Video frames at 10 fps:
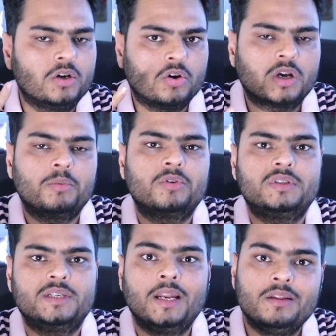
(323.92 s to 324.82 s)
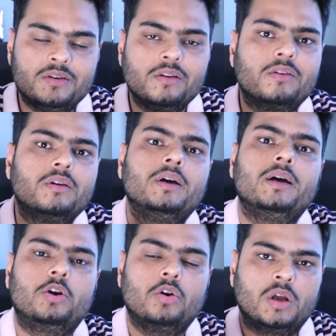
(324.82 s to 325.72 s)
Talk about challenges,
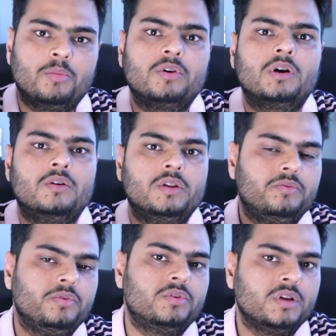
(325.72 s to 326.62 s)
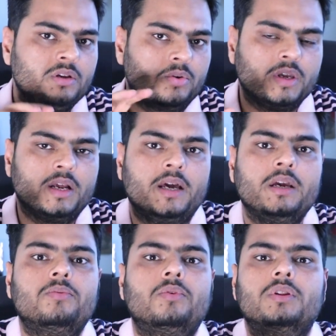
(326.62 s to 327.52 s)
talk about how the future is looking
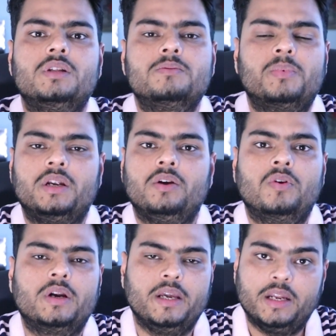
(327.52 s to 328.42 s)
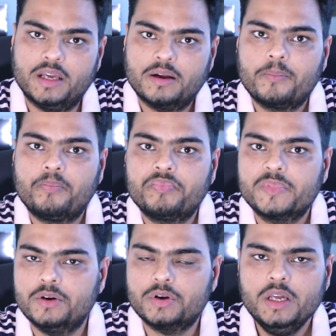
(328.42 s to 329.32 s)
like for this particular area,
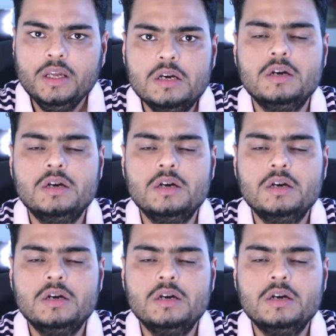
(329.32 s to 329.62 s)
okay?